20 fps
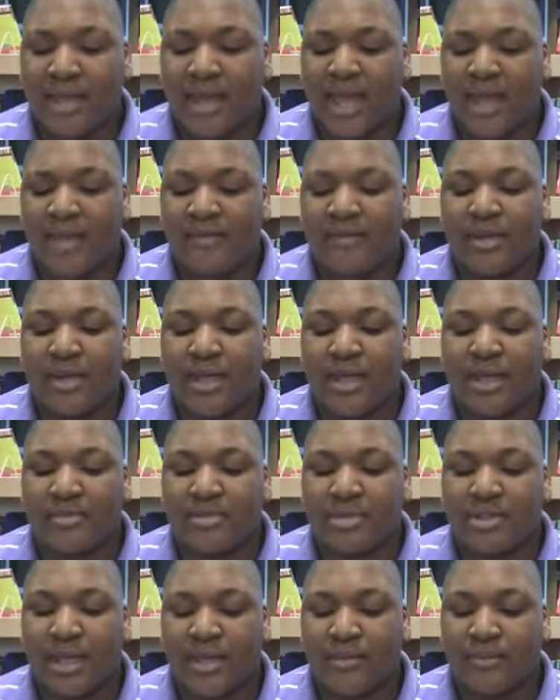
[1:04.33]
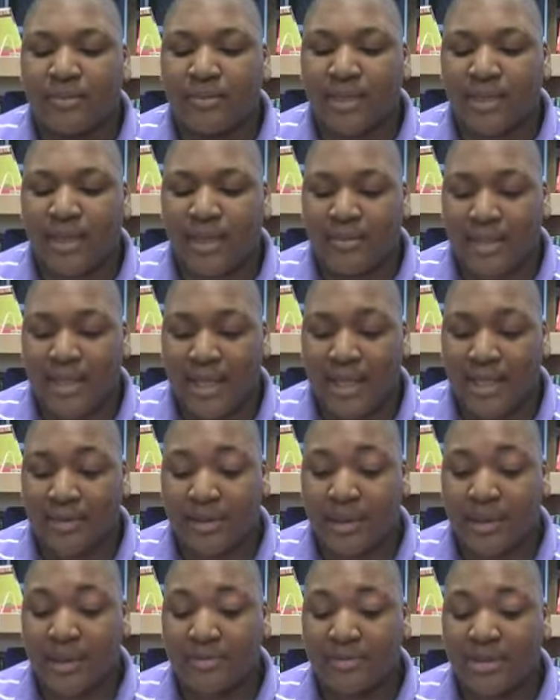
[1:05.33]
and Avid, helped shape
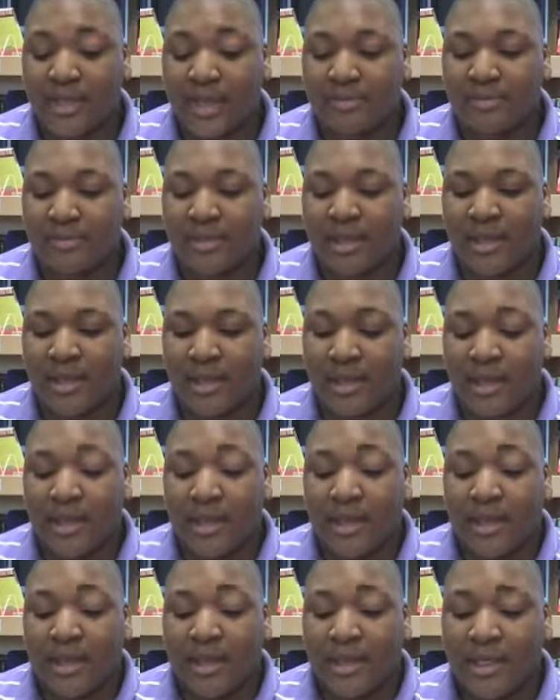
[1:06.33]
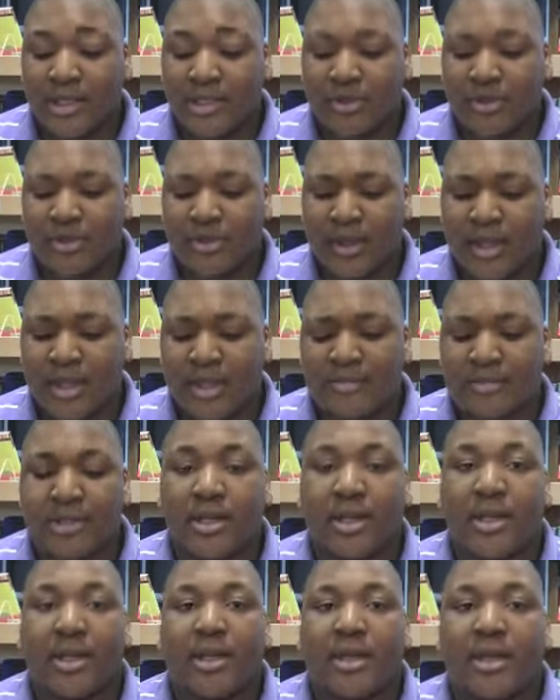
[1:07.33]
me into who I am
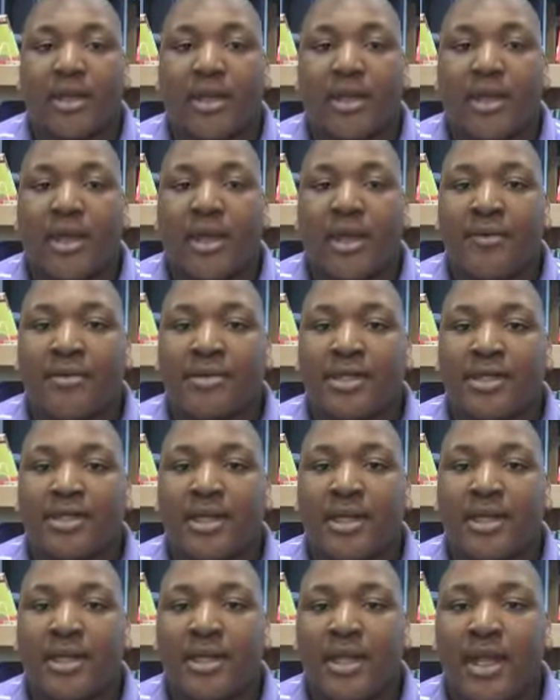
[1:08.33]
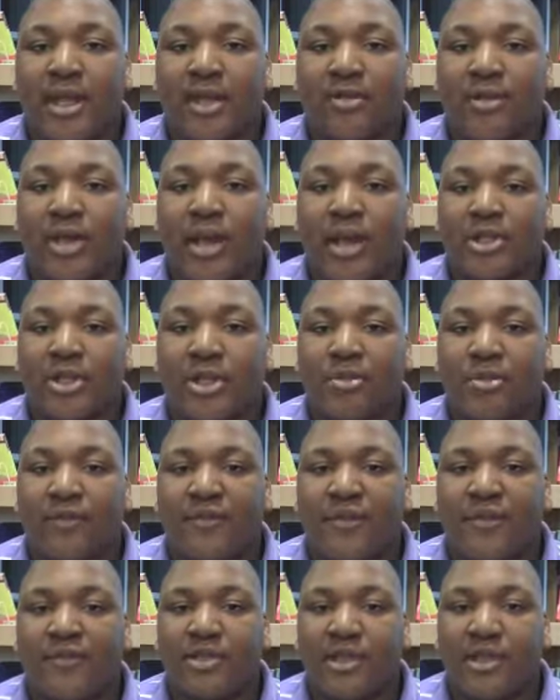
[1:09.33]
today. It was a sunny day on October
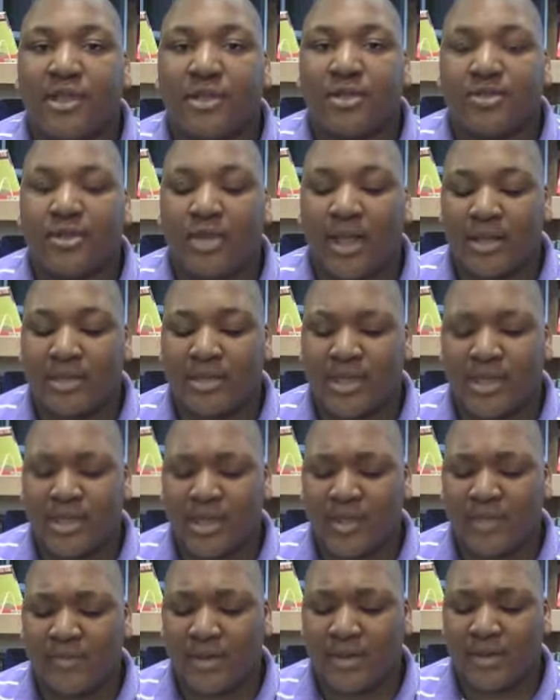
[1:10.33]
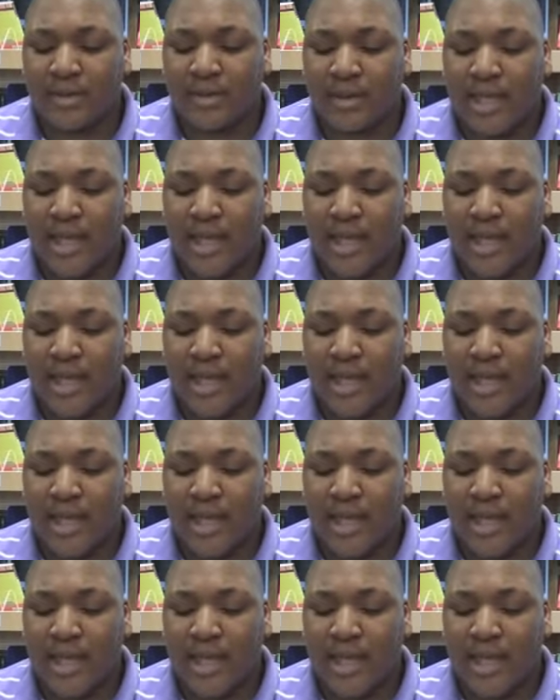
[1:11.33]
15, 2011.